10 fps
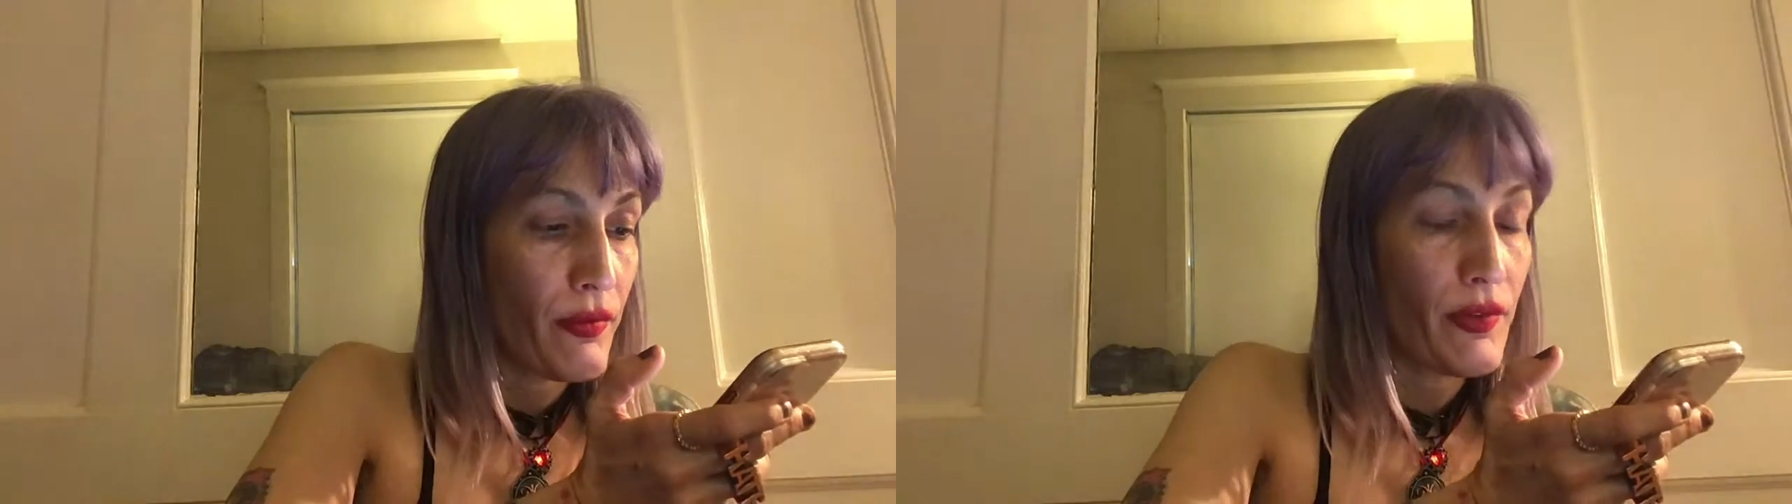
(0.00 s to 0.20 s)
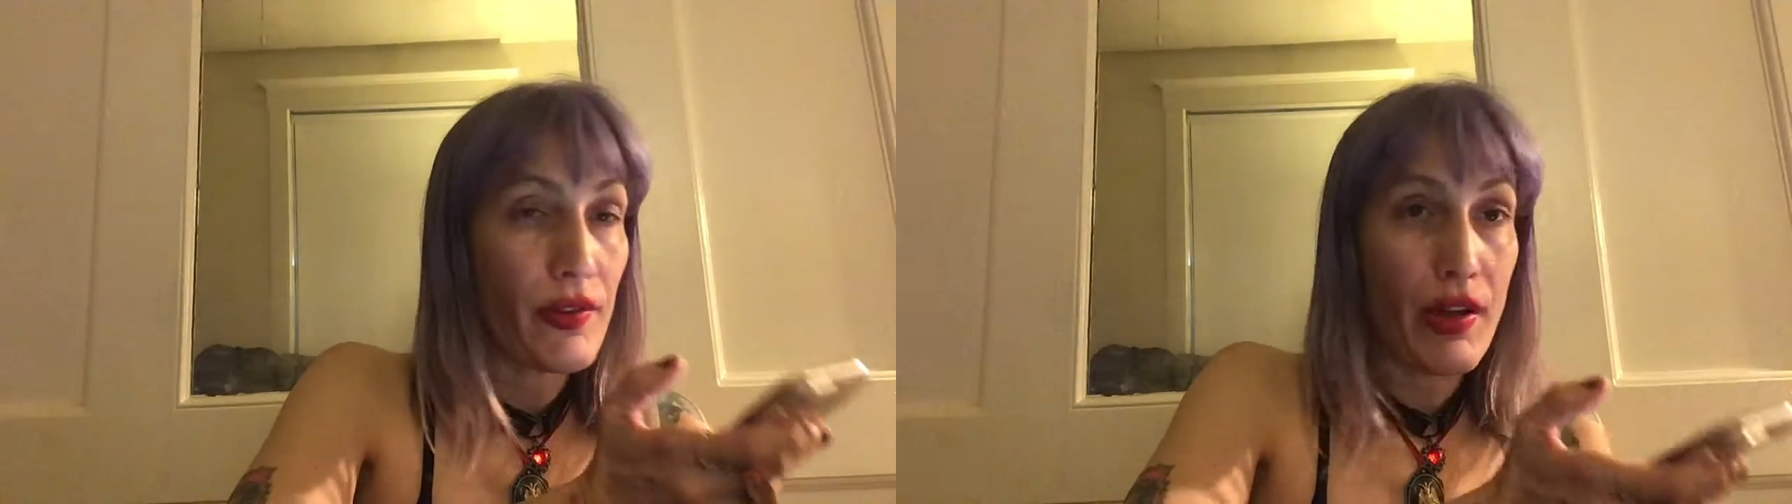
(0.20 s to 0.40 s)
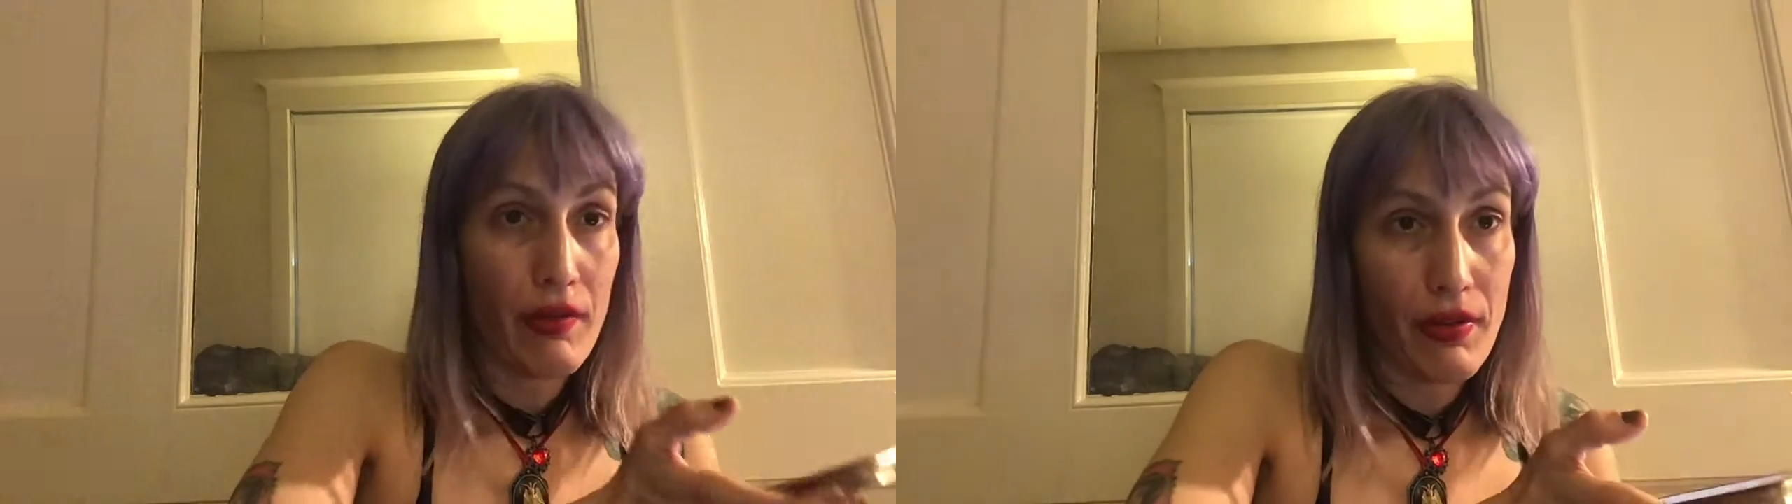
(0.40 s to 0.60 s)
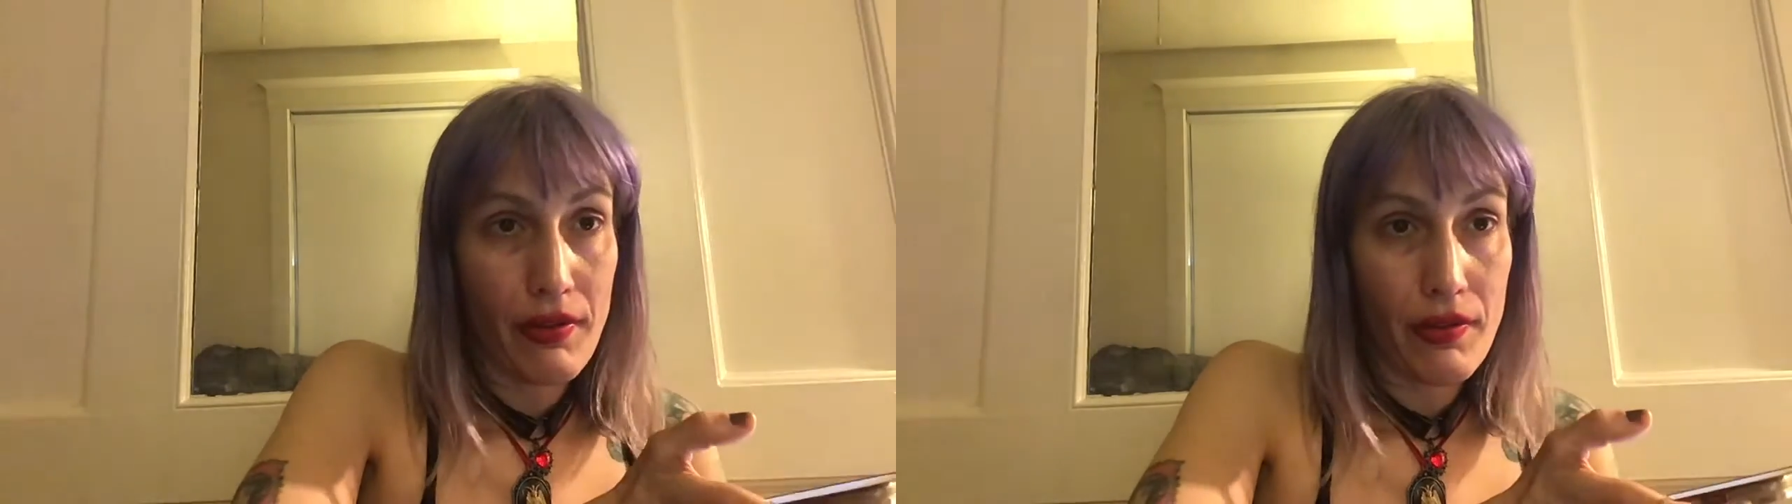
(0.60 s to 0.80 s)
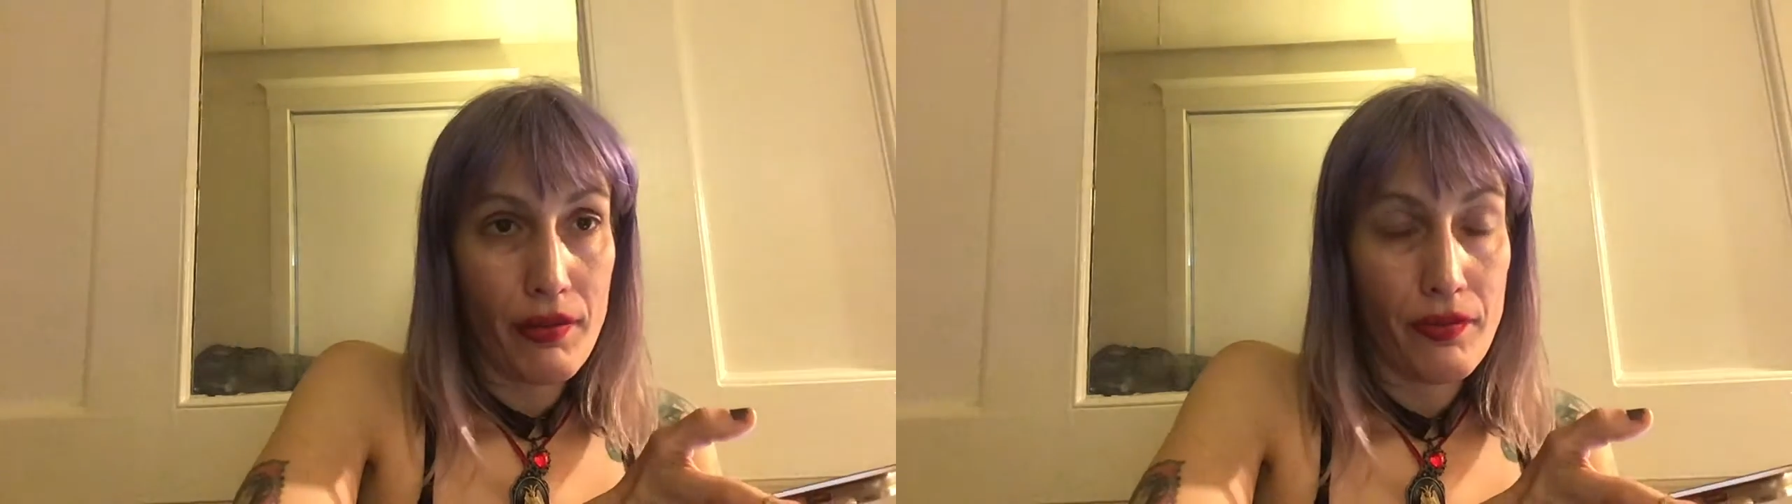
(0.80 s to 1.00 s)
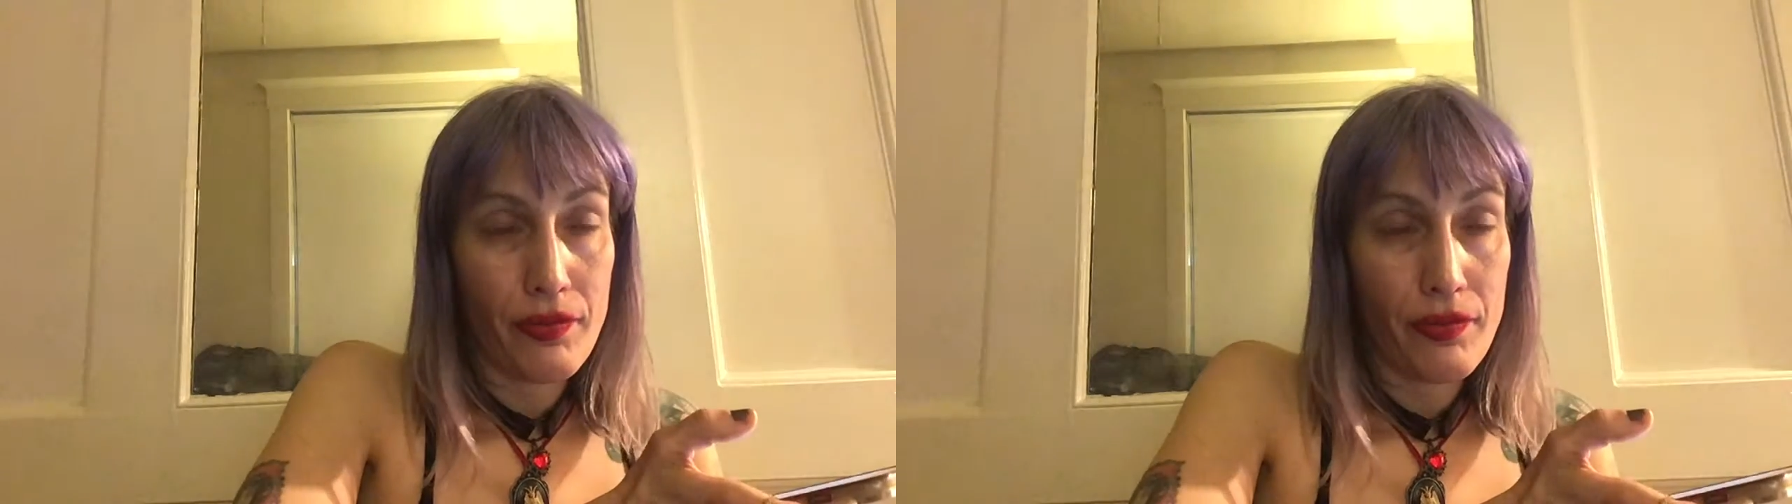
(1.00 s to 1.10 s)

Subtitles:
for that reason.